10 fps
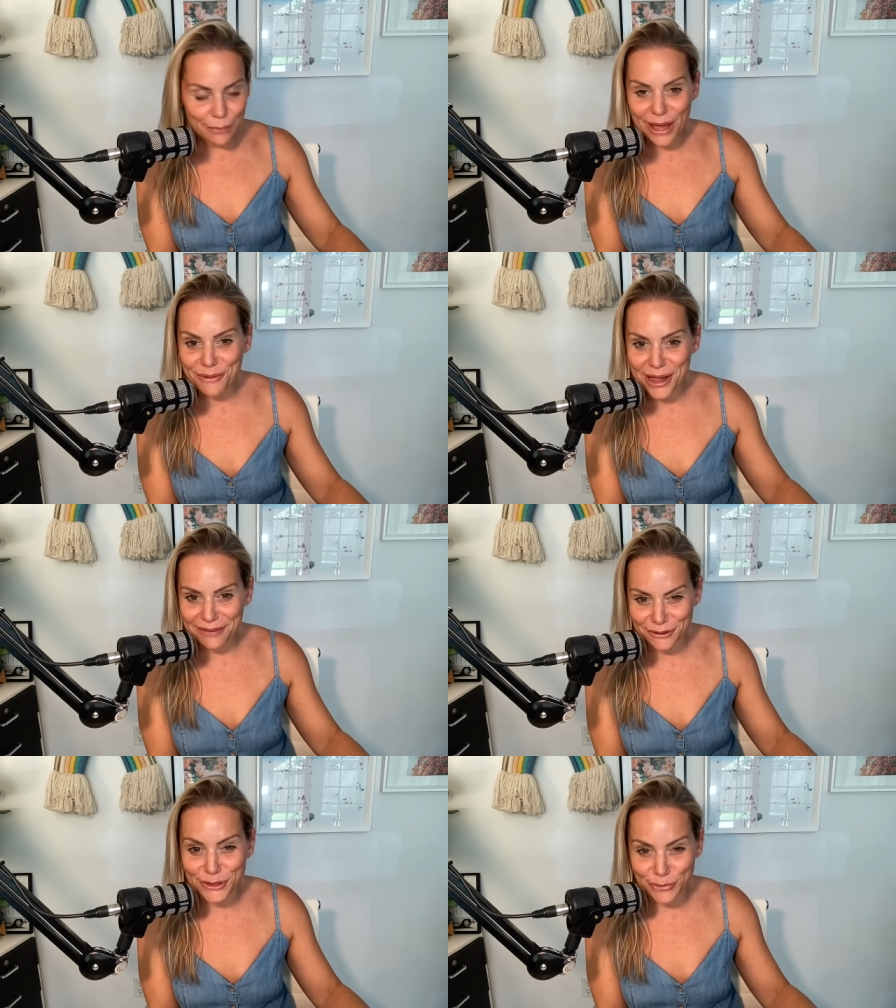By the way,
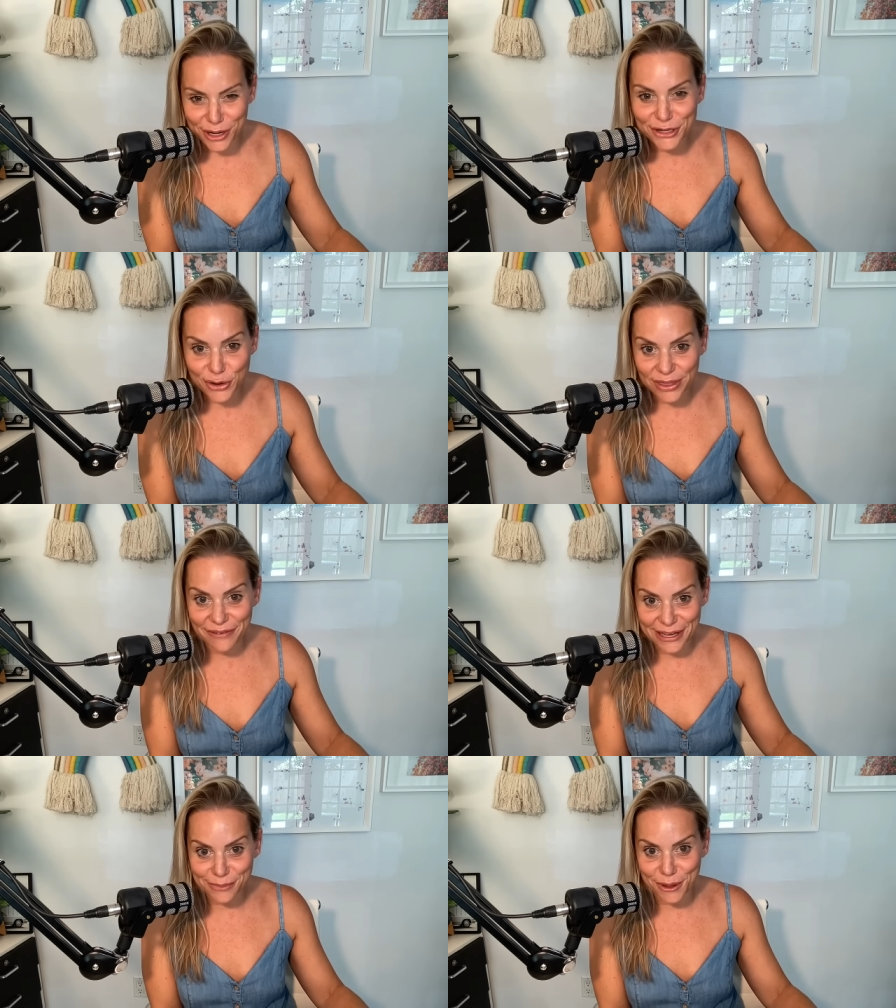if you do want to join the
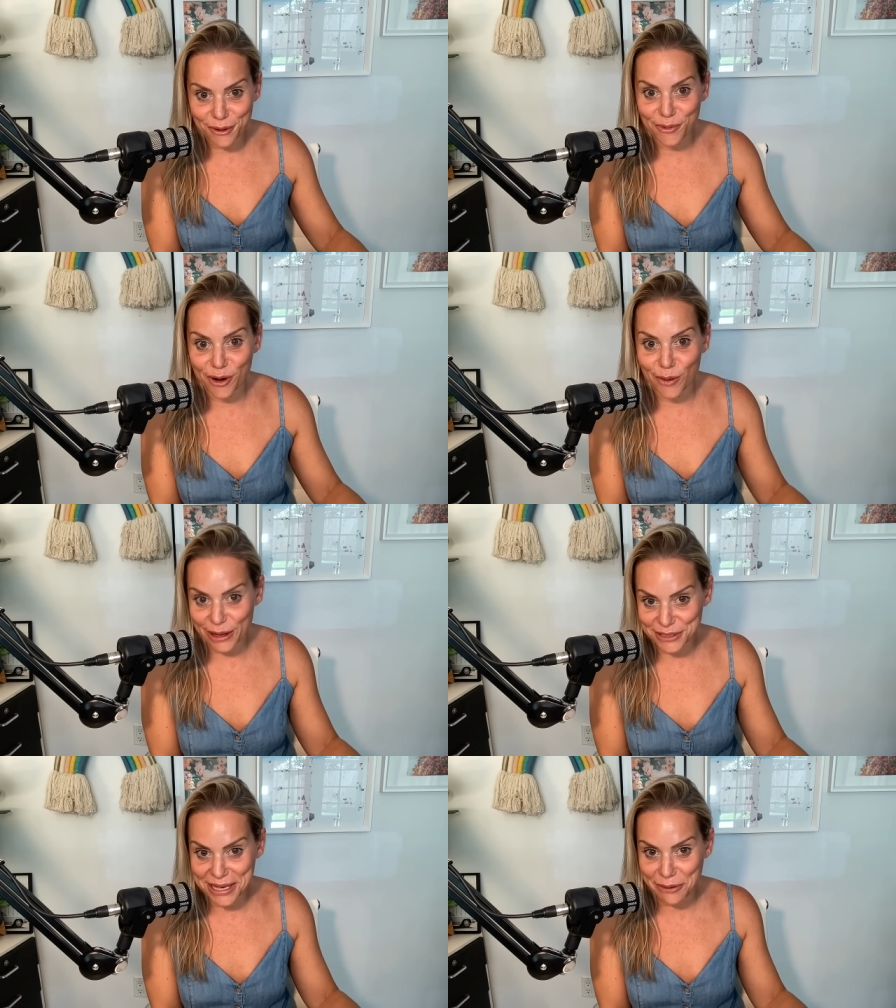Facebook group, we're
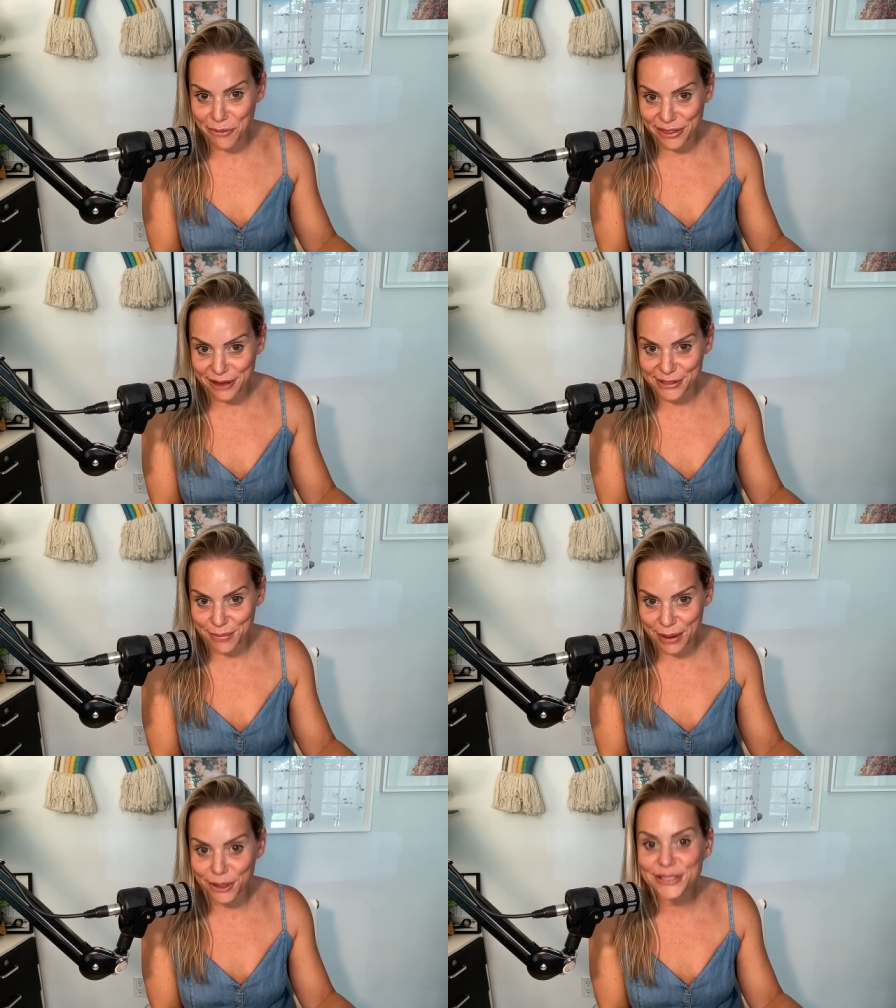about to hit 1,000
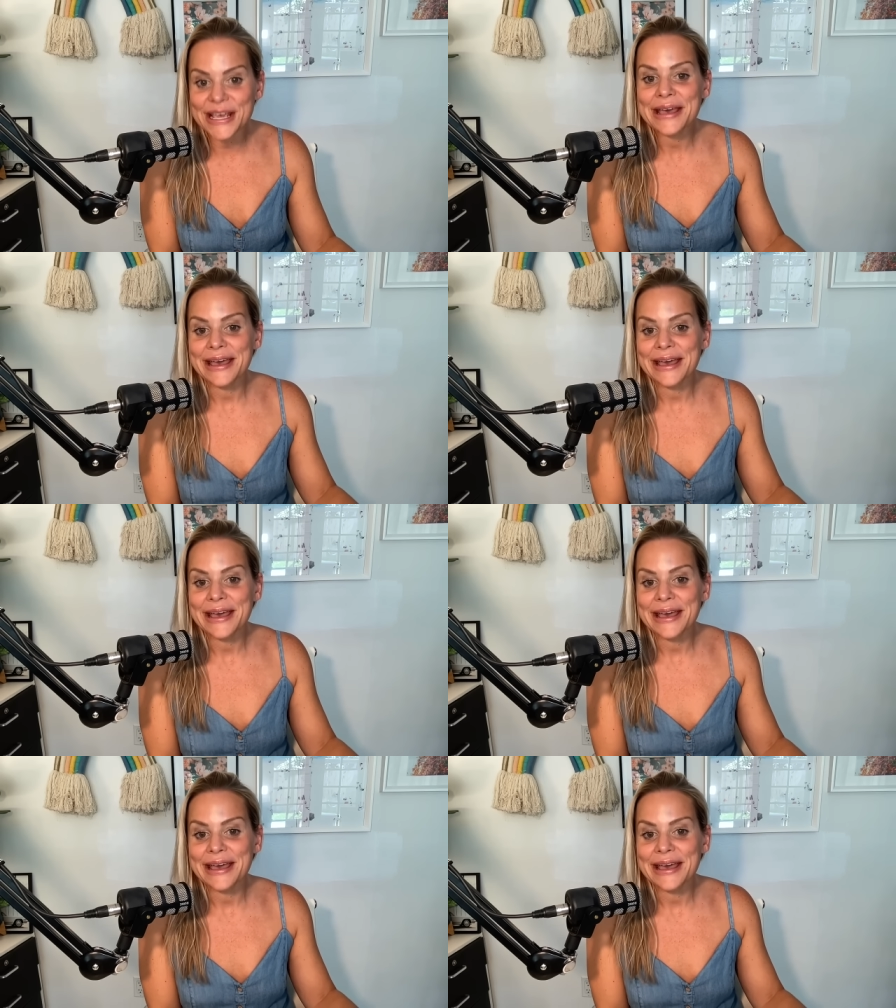members.